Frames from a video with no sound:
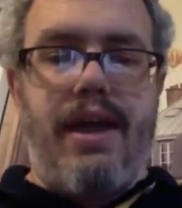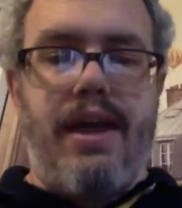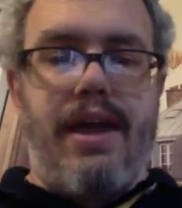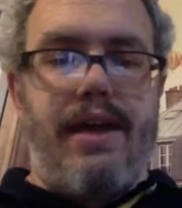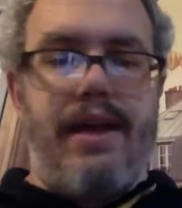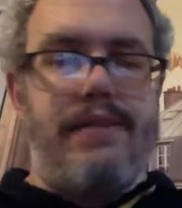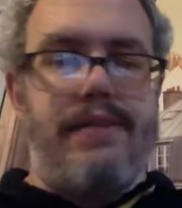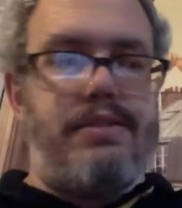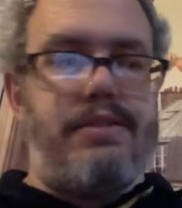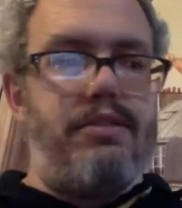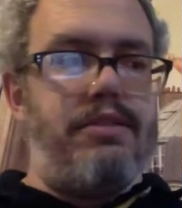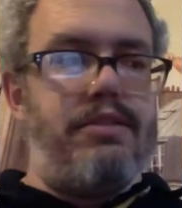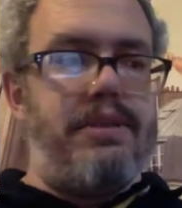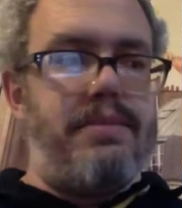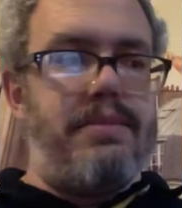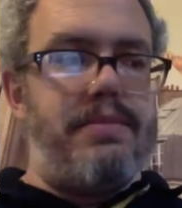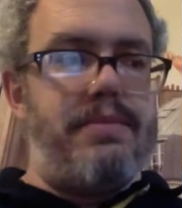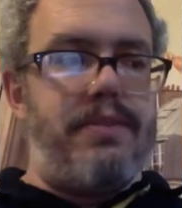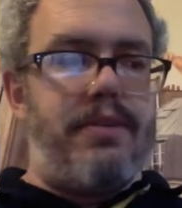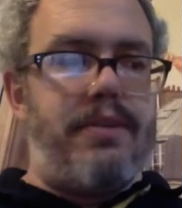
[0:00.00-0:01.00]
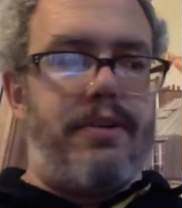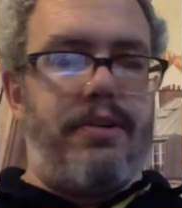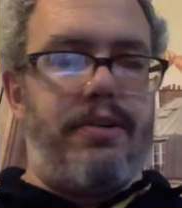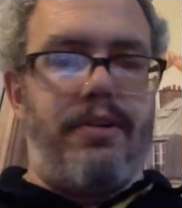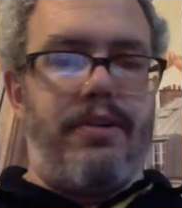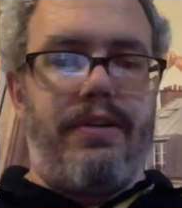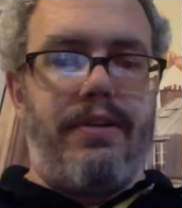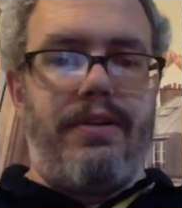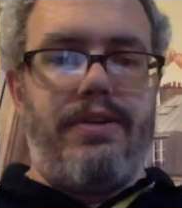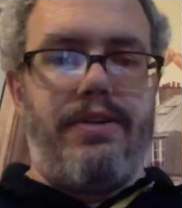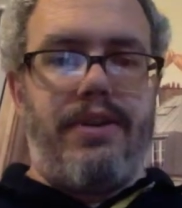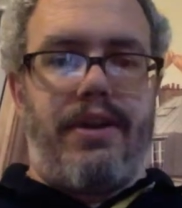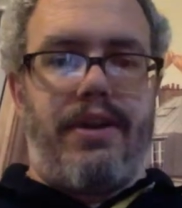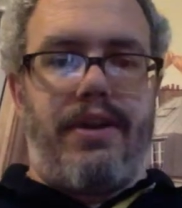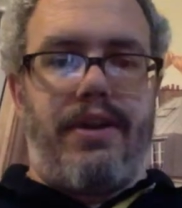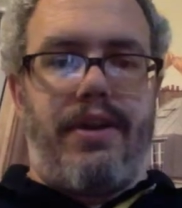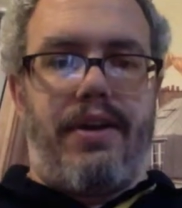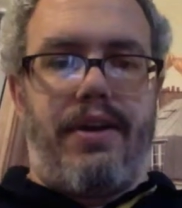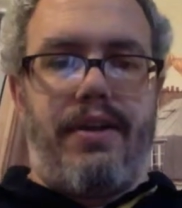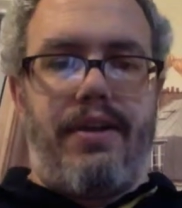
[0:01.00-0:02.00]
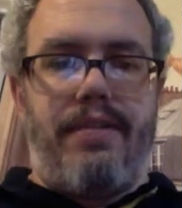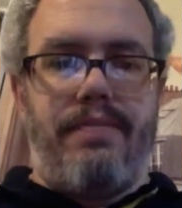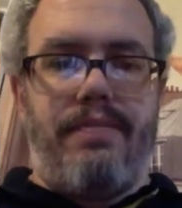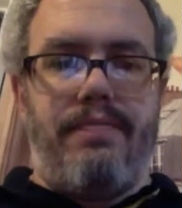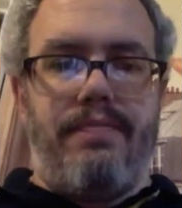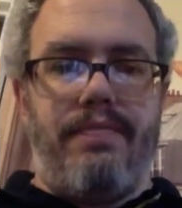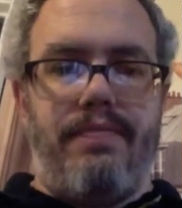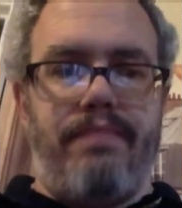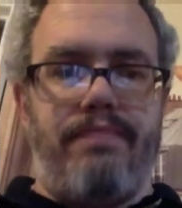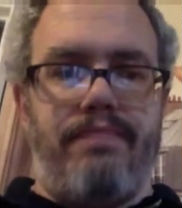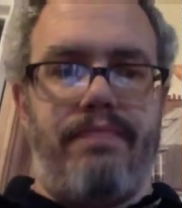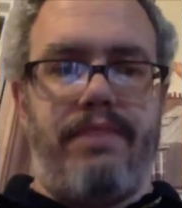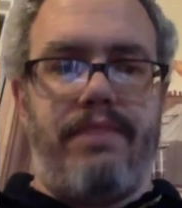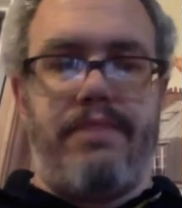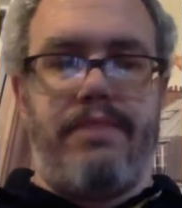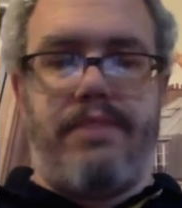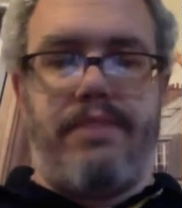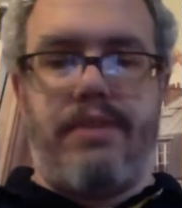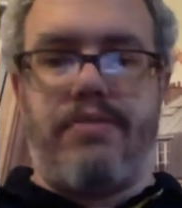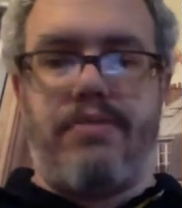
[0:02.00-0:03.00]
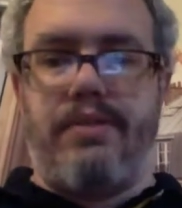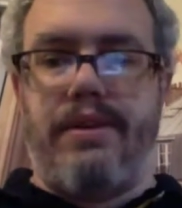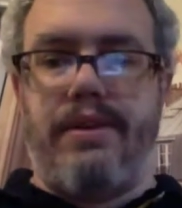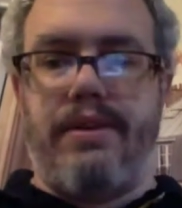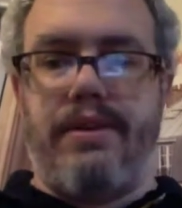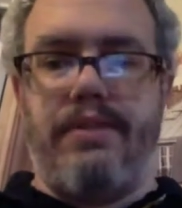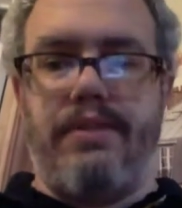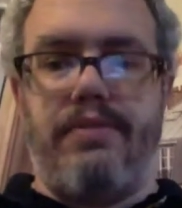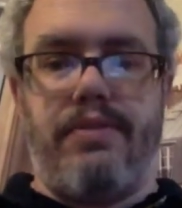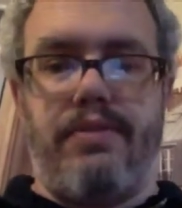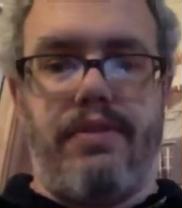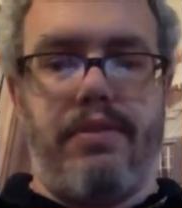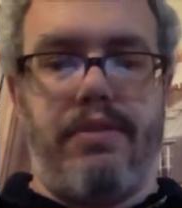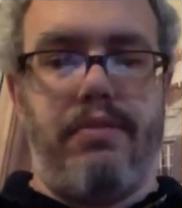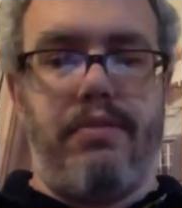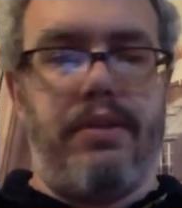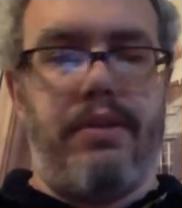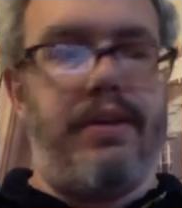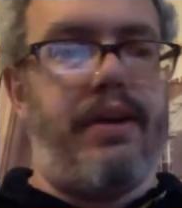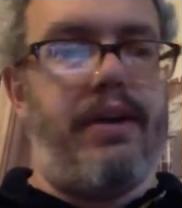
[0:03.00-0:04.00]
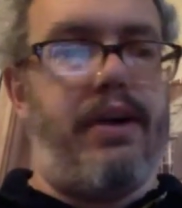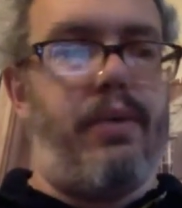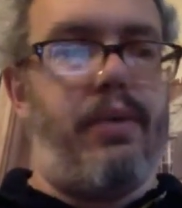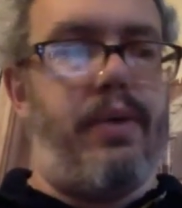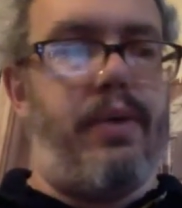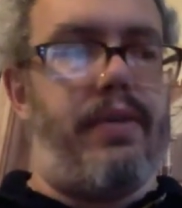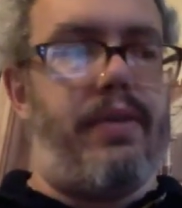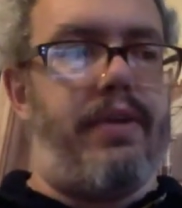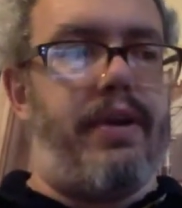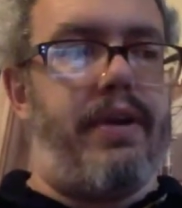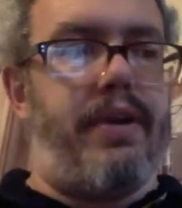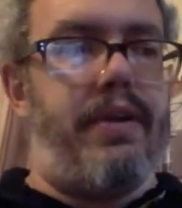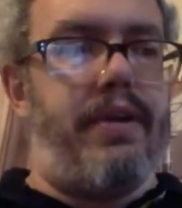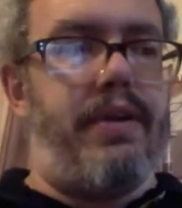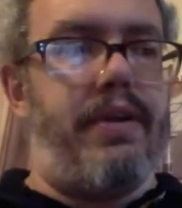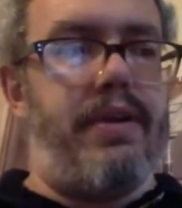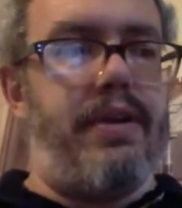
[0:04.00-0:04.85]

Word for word: it still seems very early to Jenn and I, especially in the really hot weather here.